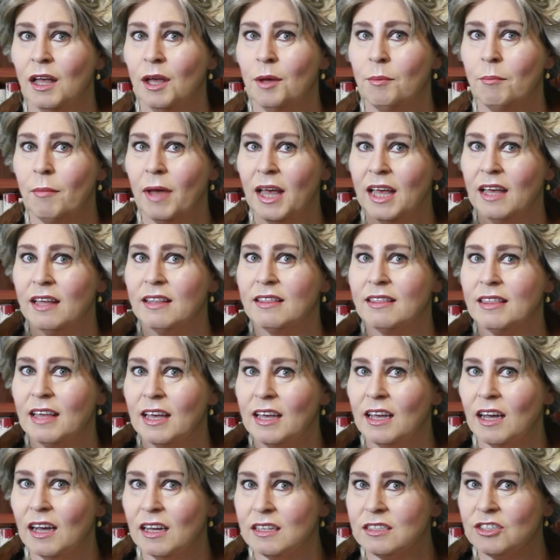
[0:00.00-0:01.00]

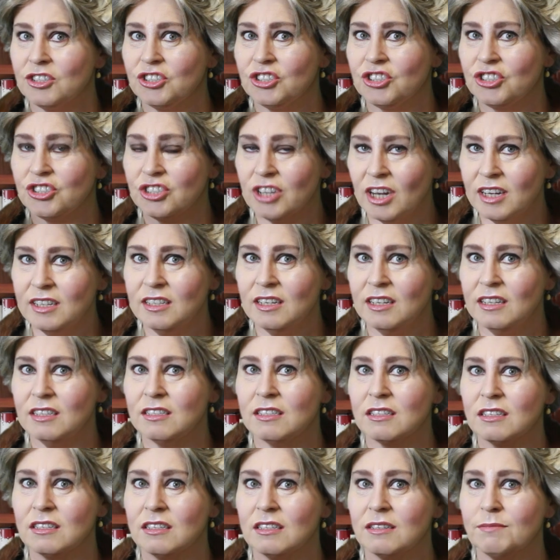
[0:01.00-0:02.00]
They are
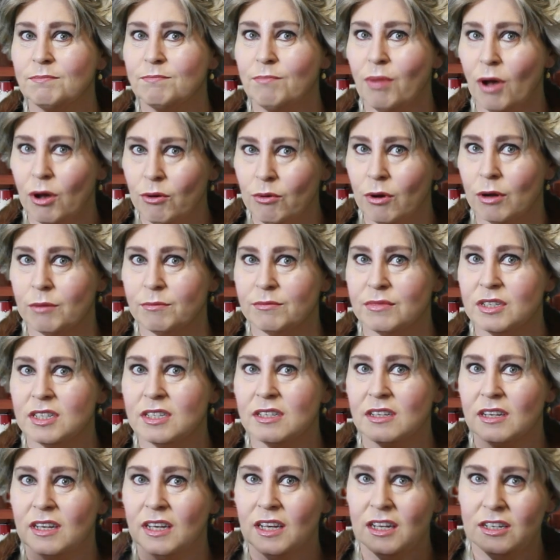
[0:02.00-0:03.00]
Chinese poems
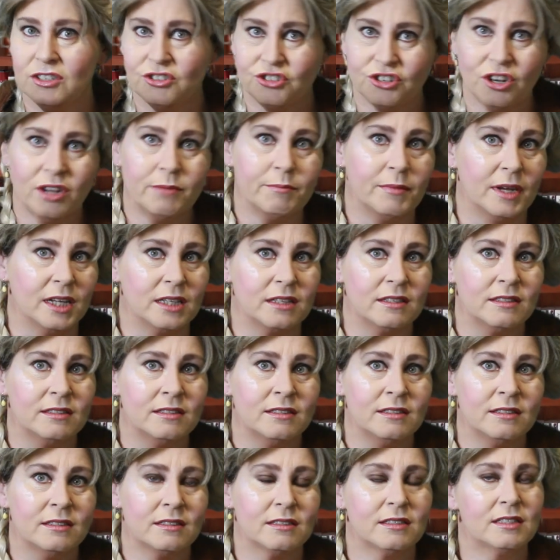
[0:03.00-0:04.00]
in German
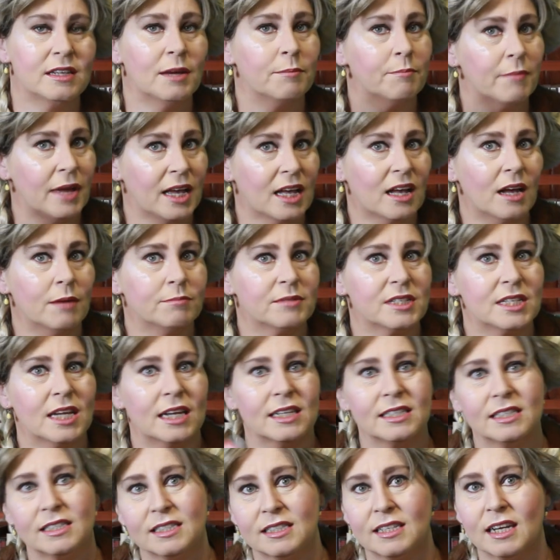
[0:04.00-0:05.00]
that make up
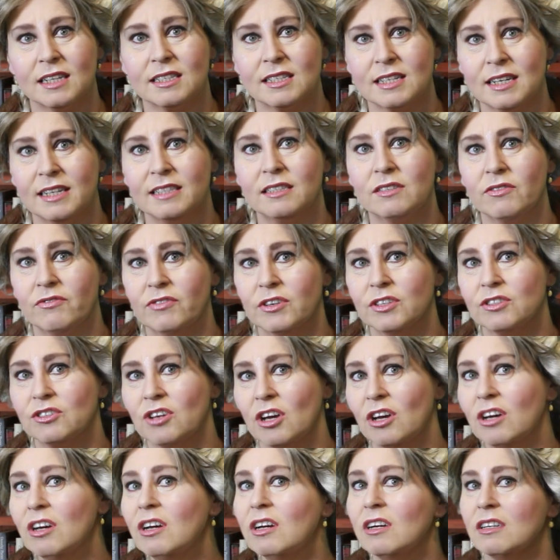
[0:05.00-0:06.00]
the Das Lied von
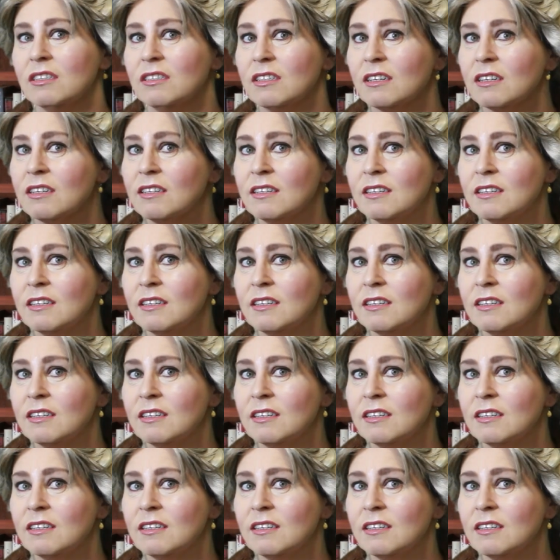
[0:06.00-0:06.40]
der Erde.